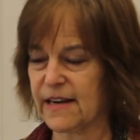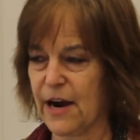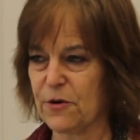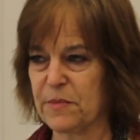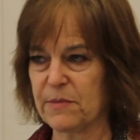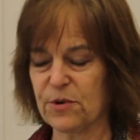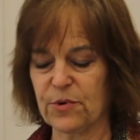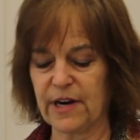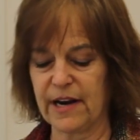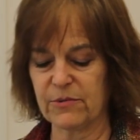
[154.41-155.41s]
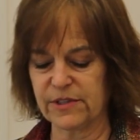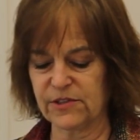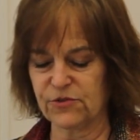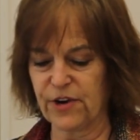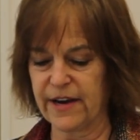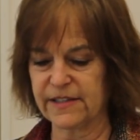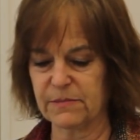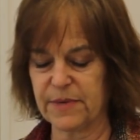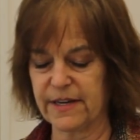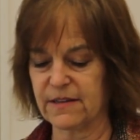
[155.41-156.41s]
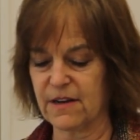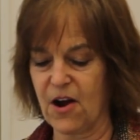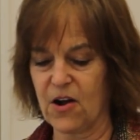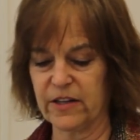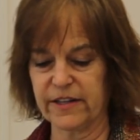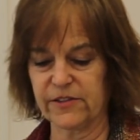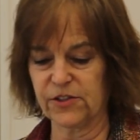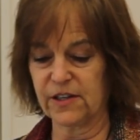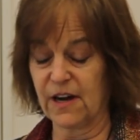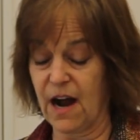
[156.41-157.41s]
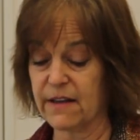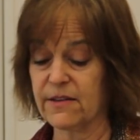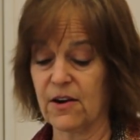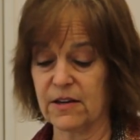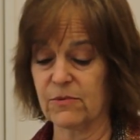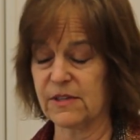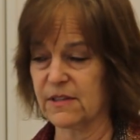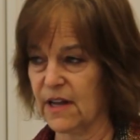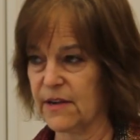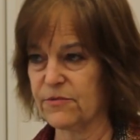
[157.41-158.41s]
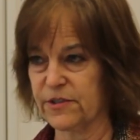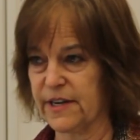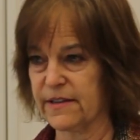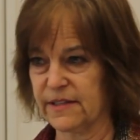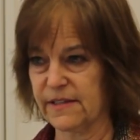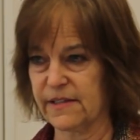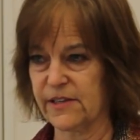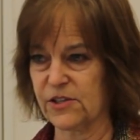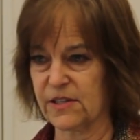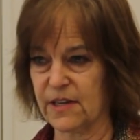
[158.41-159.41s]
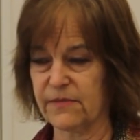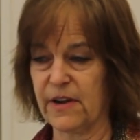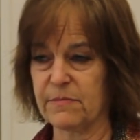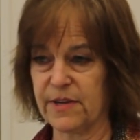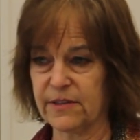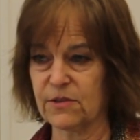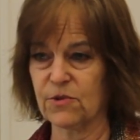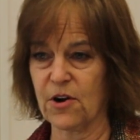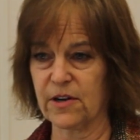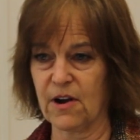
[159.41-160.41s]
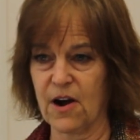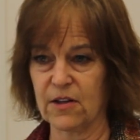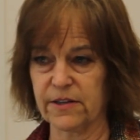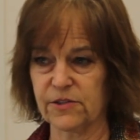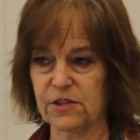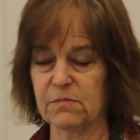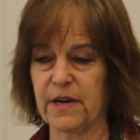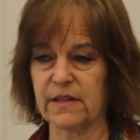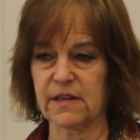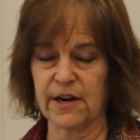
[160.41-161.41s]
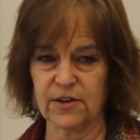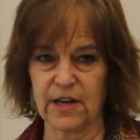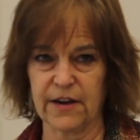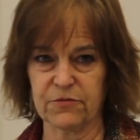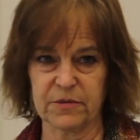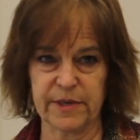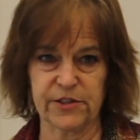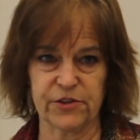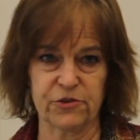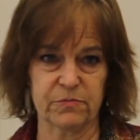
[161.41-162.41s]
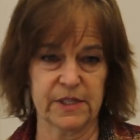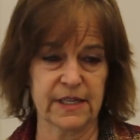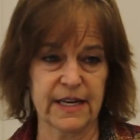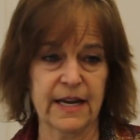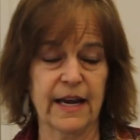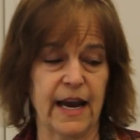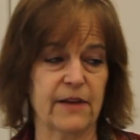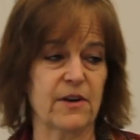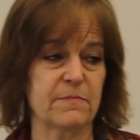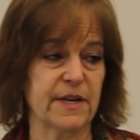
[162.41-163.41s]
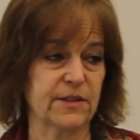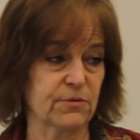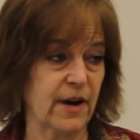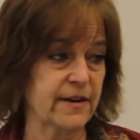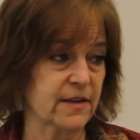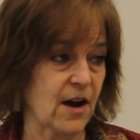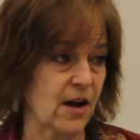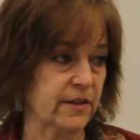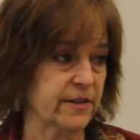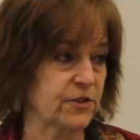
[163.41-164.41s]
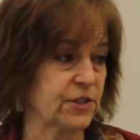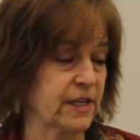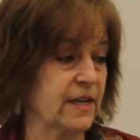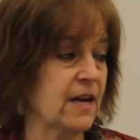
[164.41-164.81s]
I remember when I was trying to pick a college, I thought it was a life or death decision, that if I picked the wrong college, my entire life would be doomed, and if I picked the right college,